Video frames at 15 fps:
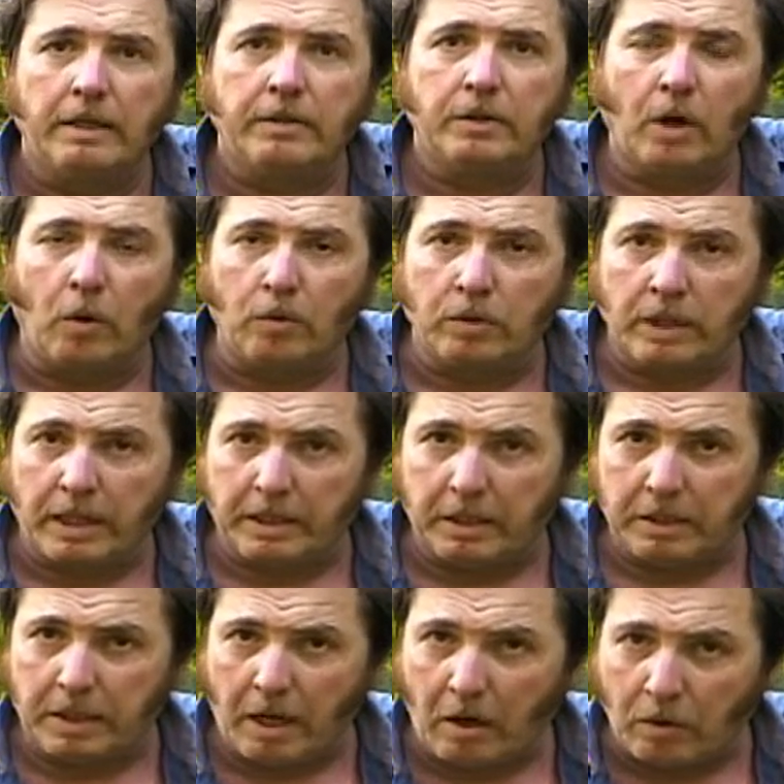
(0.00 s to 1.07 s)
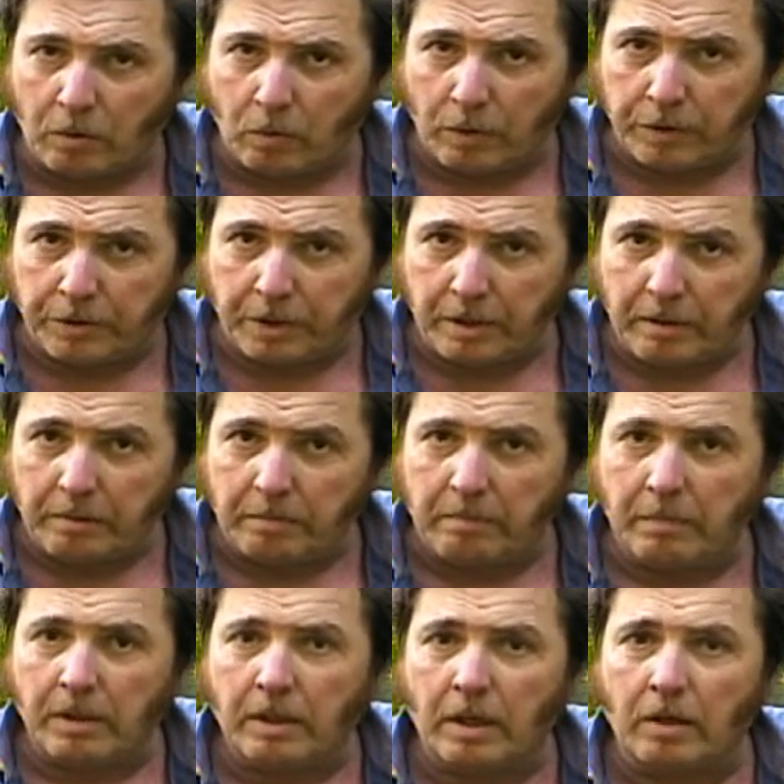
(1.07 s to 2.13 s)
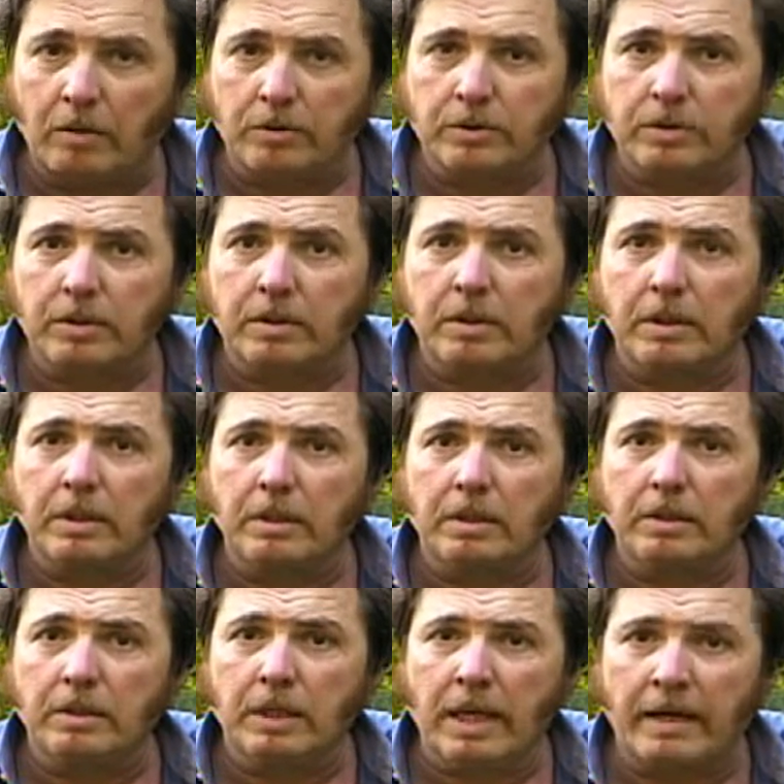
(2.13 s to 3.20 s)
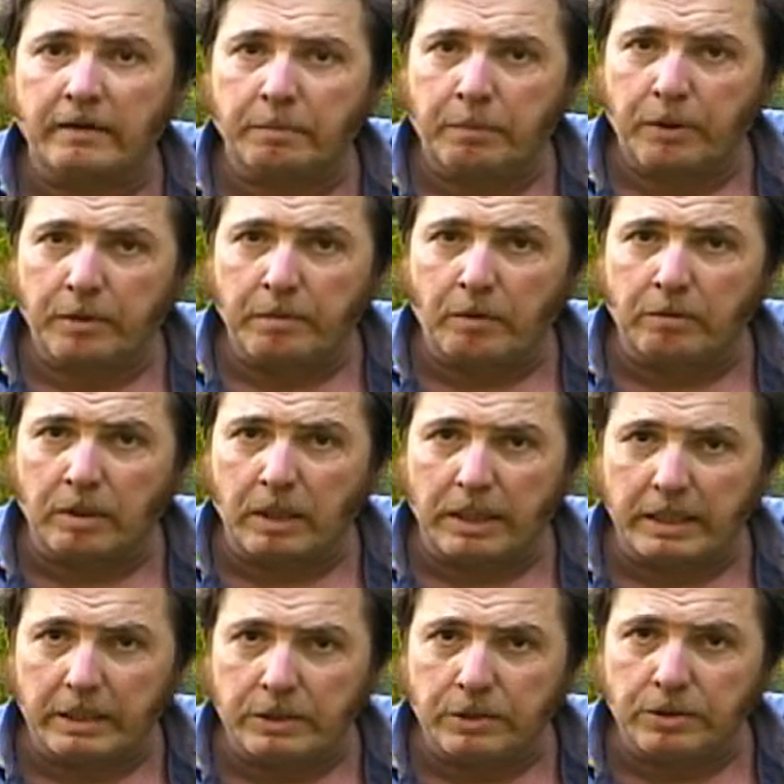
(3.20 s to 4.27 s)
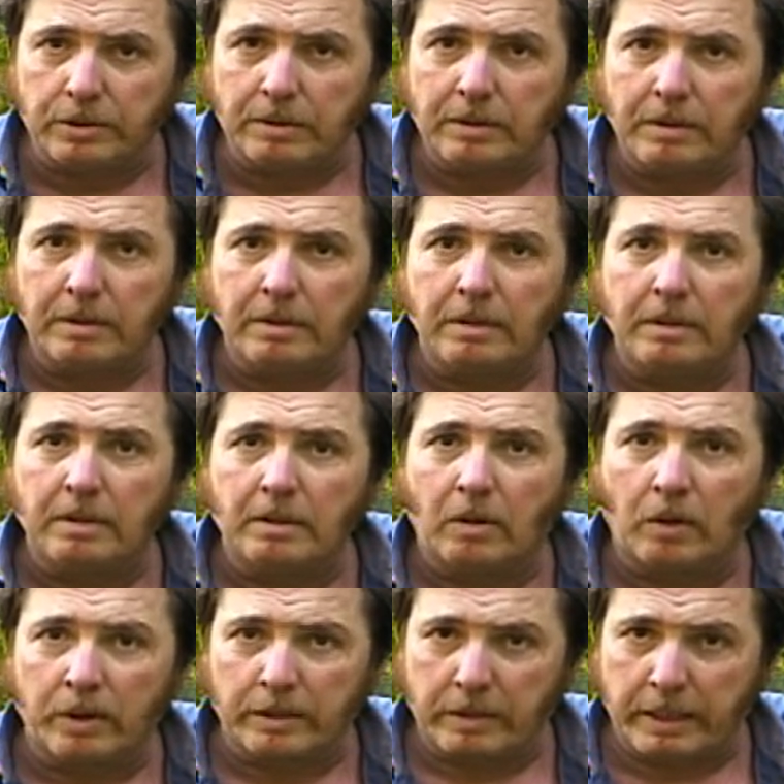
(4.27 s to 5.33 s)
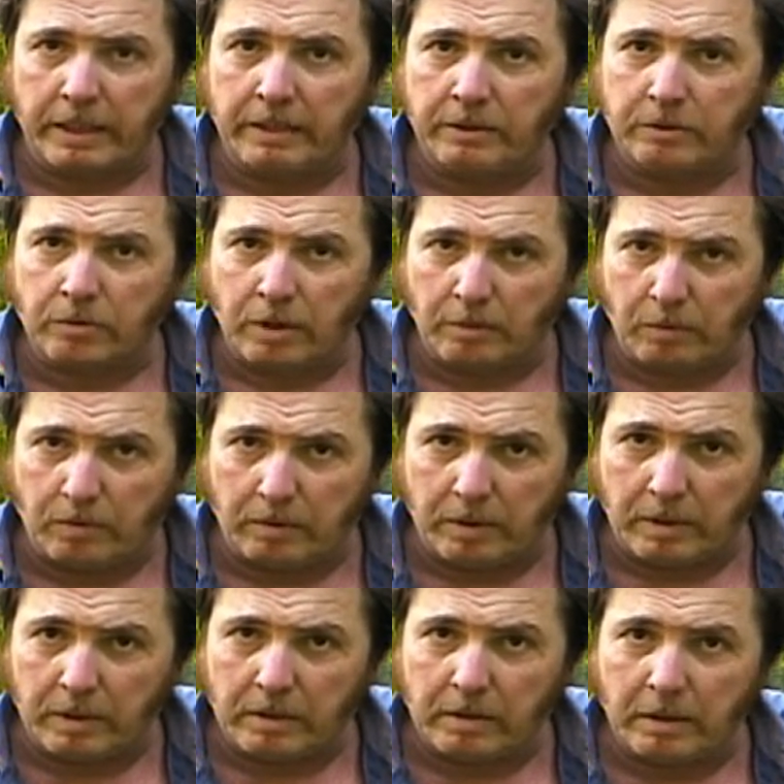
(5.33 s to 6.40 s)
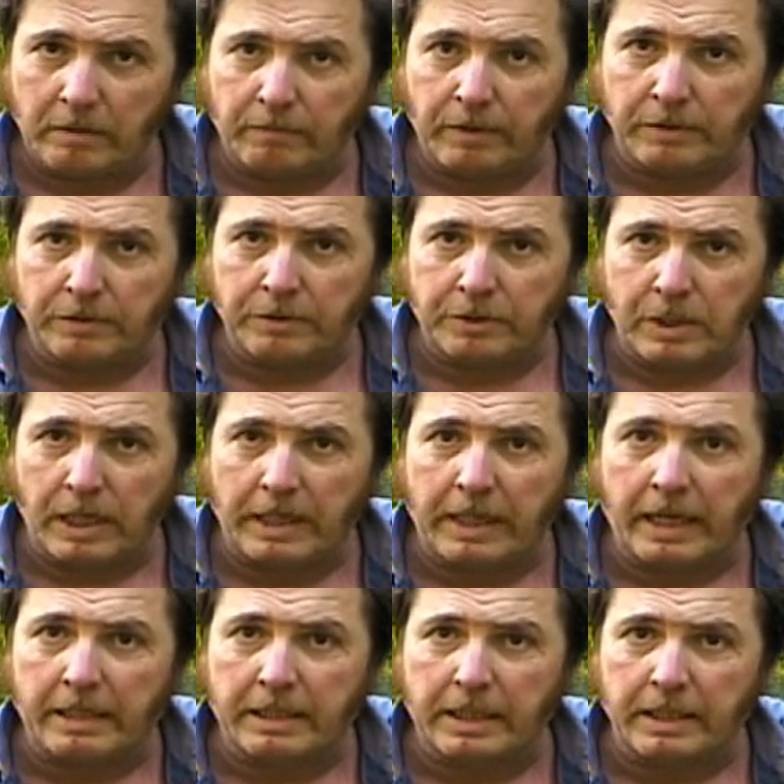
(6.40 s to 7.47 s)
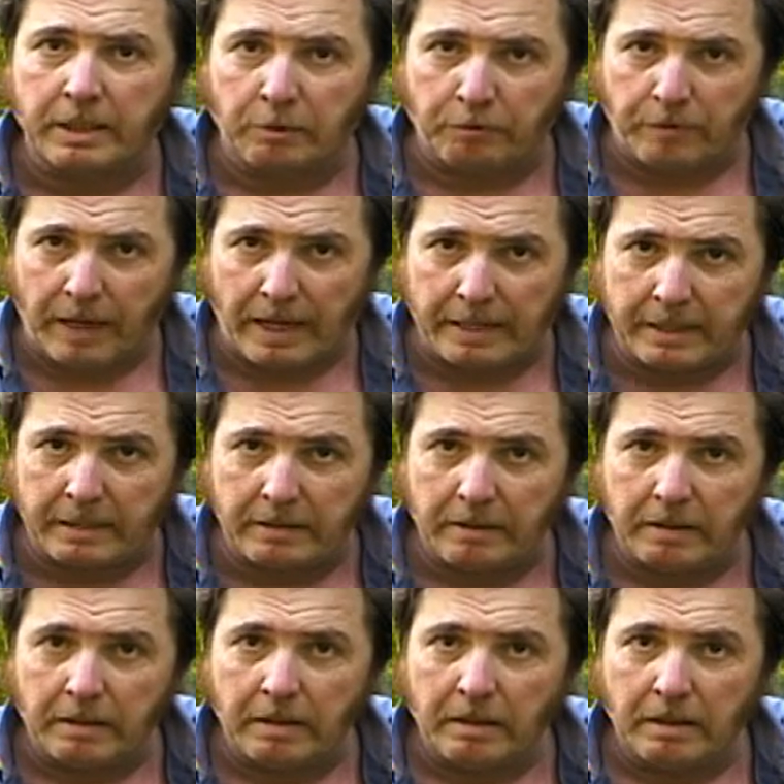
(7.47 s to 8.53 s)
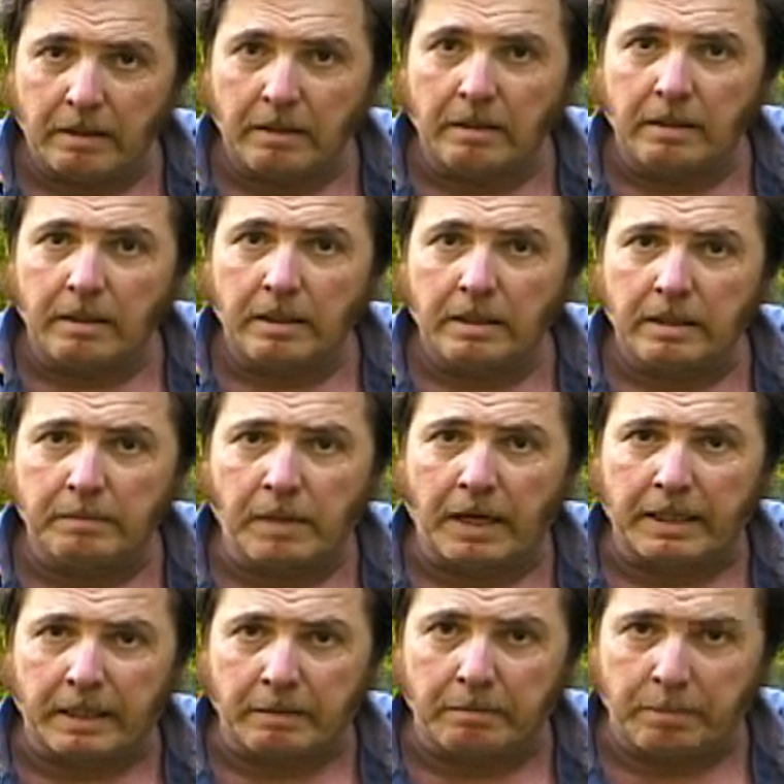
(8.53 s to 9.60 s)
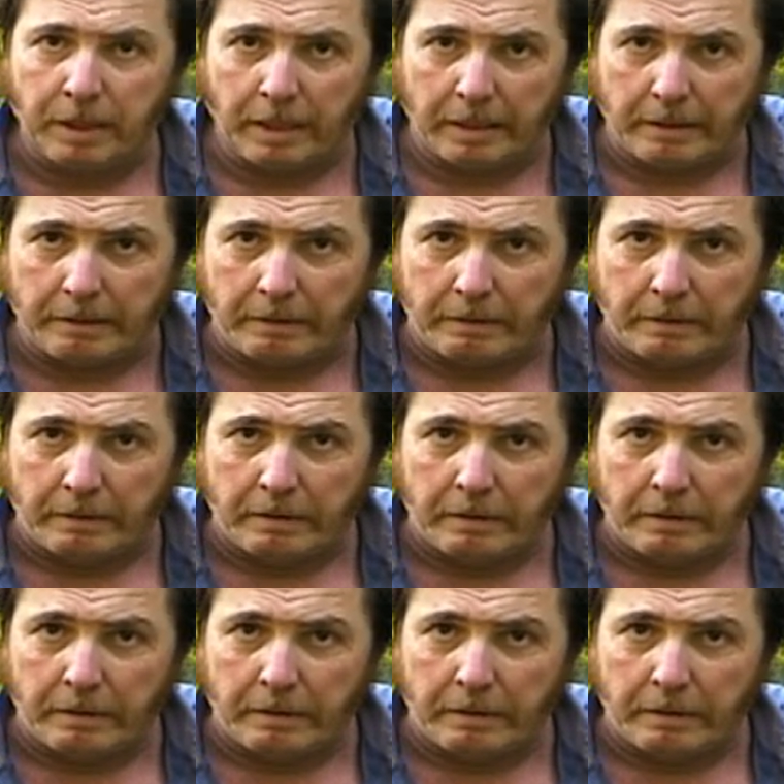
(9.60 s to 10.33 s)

And don't take your dog with you because you have to put him on a leash or he'll get in trouble. If there's a snake out there, he'll find it, and he might get bit.